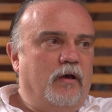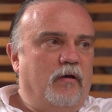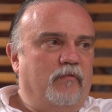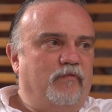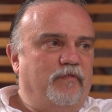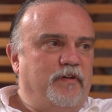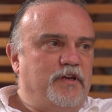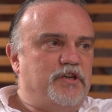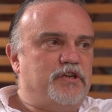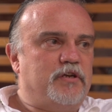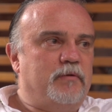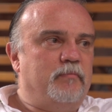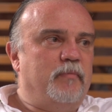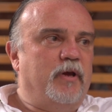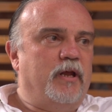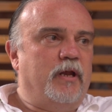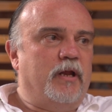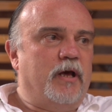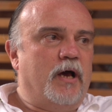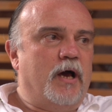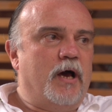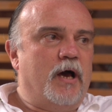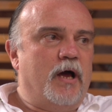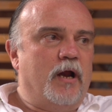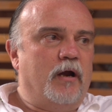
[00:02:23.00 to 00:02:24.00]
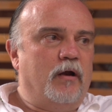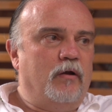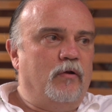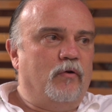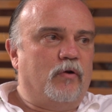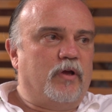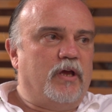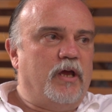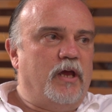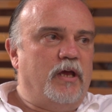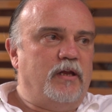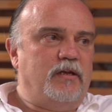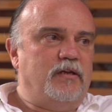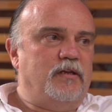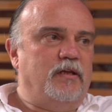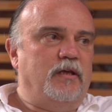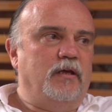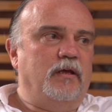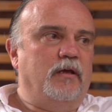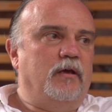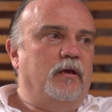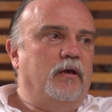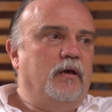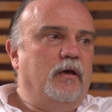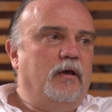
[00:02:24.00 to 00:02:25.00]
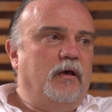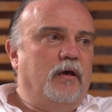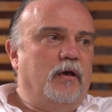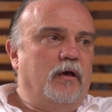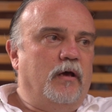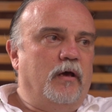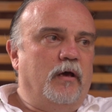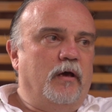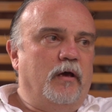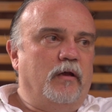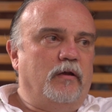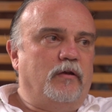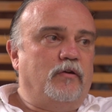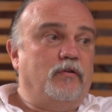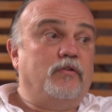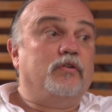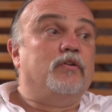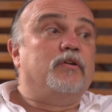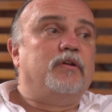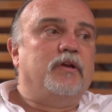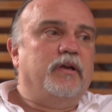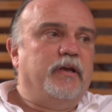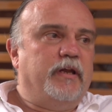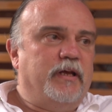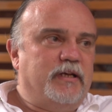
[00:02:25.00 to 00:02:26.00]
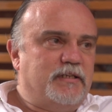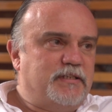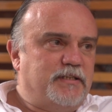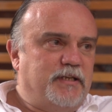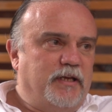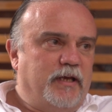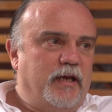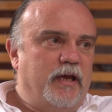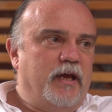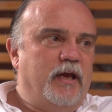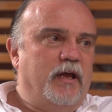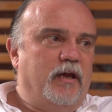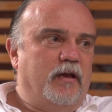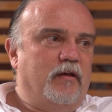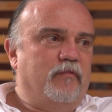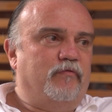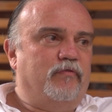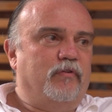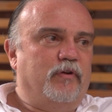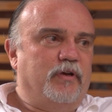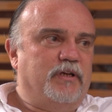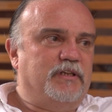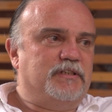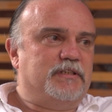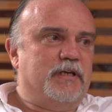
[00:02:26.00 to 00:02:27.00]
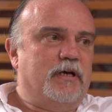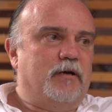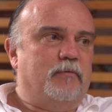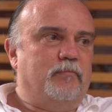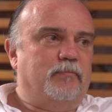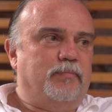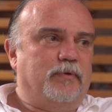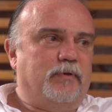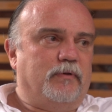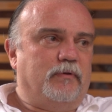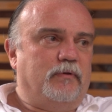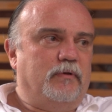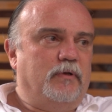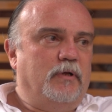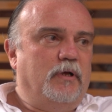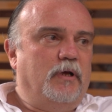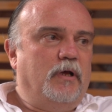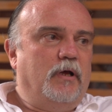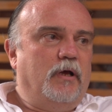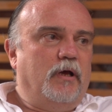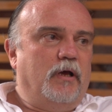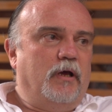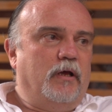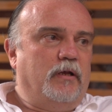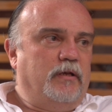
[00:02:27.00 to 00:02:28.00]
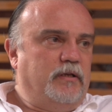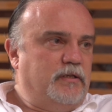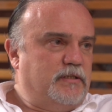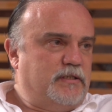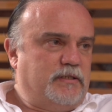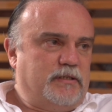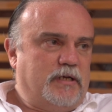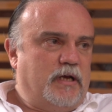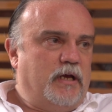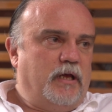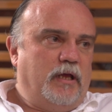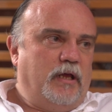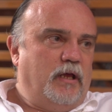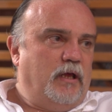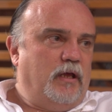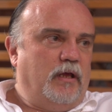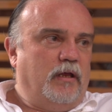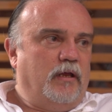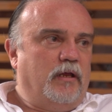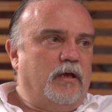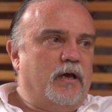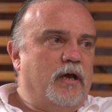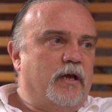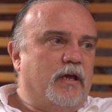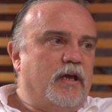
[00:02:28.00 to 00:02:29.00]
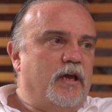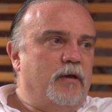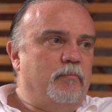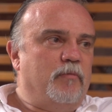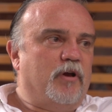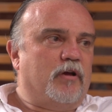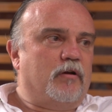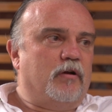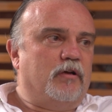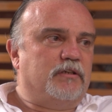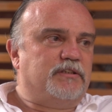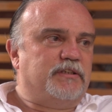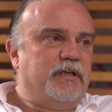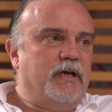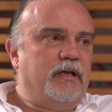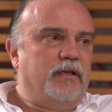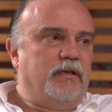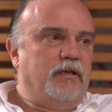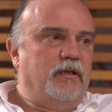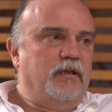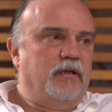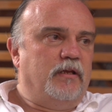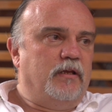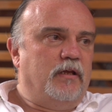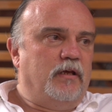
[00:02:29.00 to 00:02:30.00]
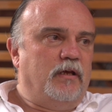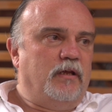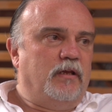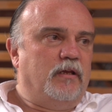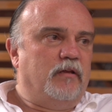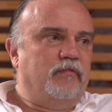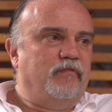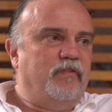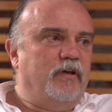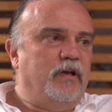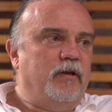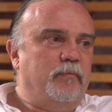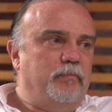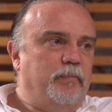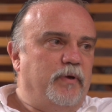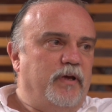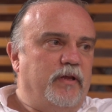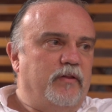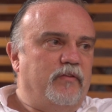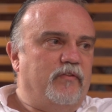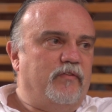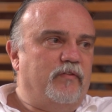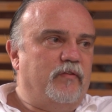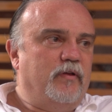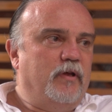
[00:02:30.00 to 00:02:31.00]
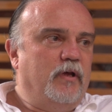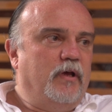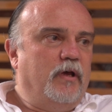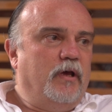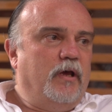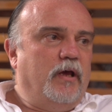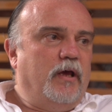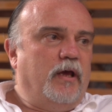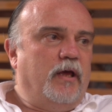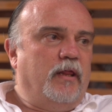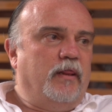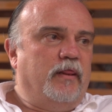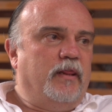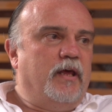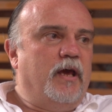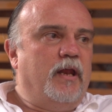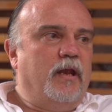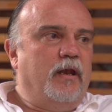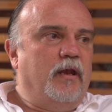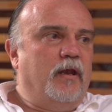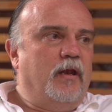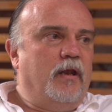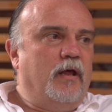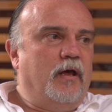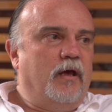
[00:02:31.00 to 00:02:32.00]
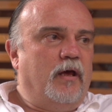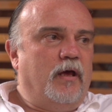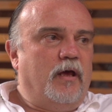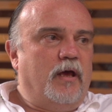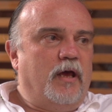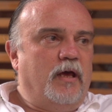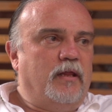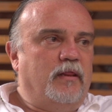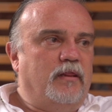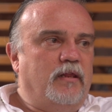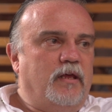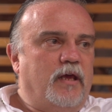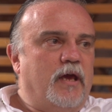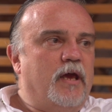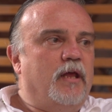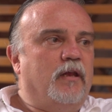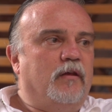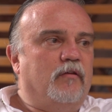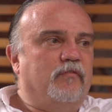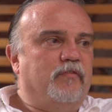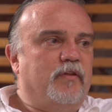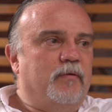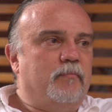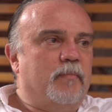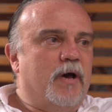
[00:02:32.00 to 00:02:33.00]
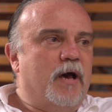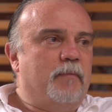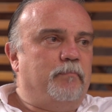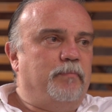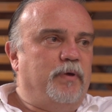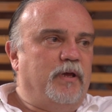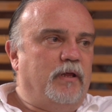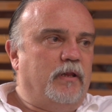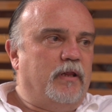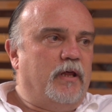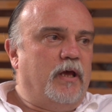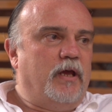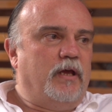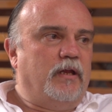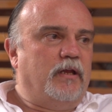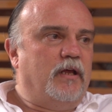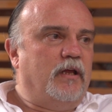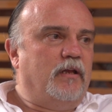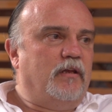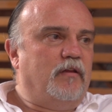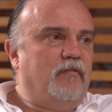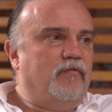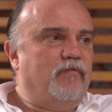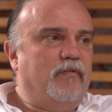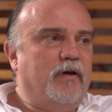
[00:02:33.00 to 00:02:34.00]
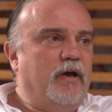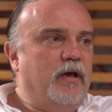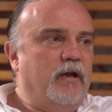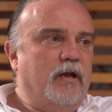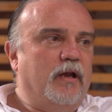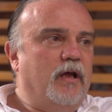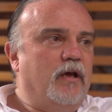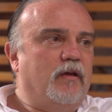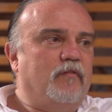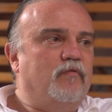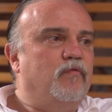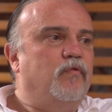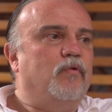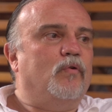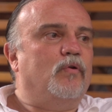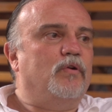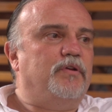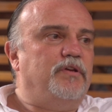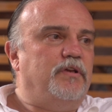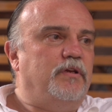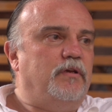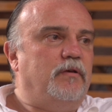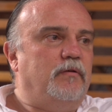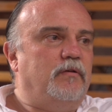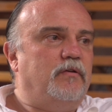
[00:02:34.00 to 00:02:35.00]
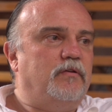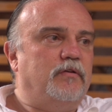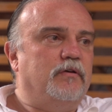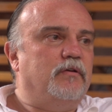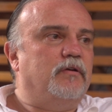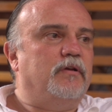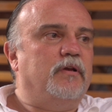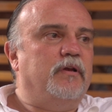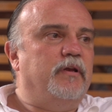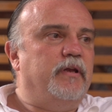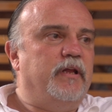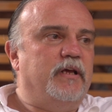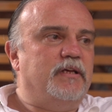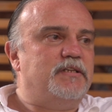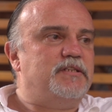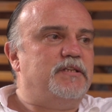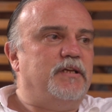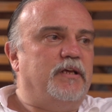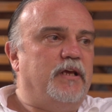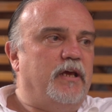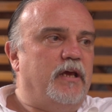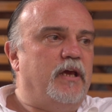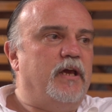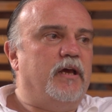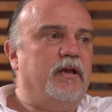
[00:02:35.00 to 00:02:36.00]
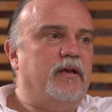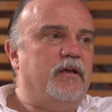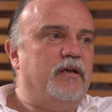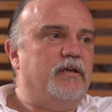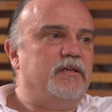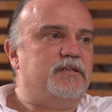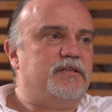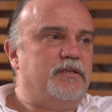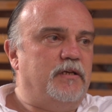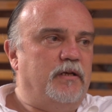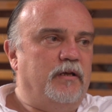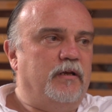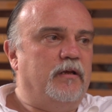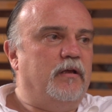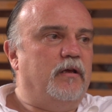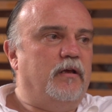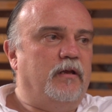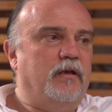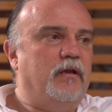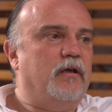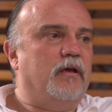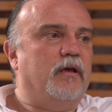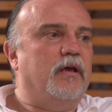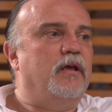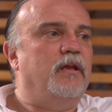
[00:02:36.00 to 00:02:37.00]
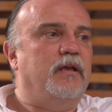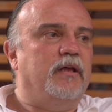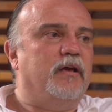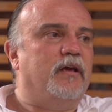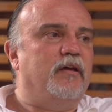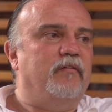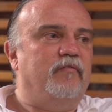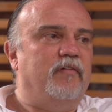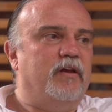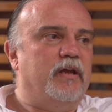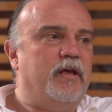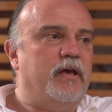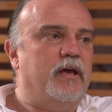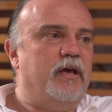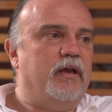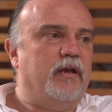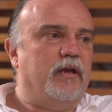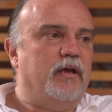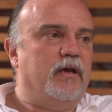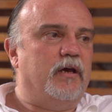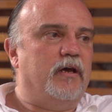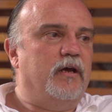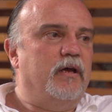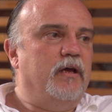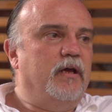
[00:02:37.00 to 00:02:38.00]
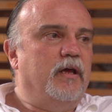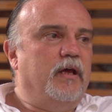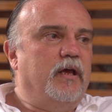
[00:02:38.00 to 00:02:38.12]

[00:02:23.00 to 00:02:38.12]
fishermen are locating a turtle nesting area, for example, I came across that in the Philippines, and then at the end of the mapping they identified like 40 turtle nesting areas in a given area,